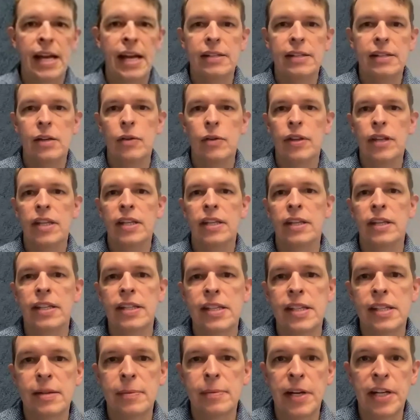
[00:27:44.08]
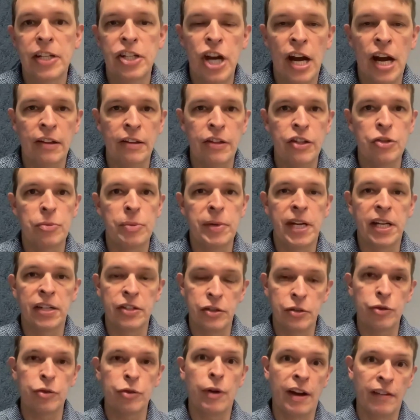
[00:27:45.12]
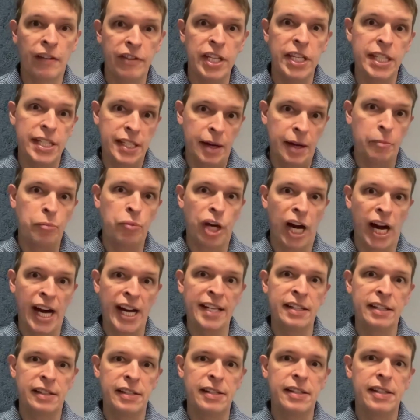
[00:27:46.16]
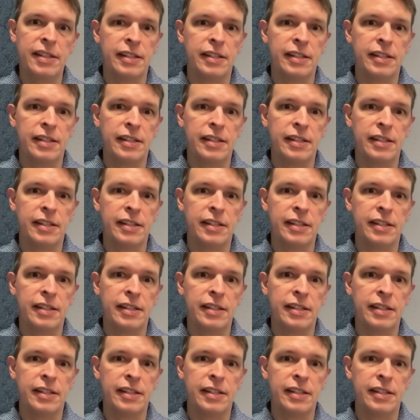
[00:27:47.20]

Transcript: so this is a big challenge because you do have these sub-brands.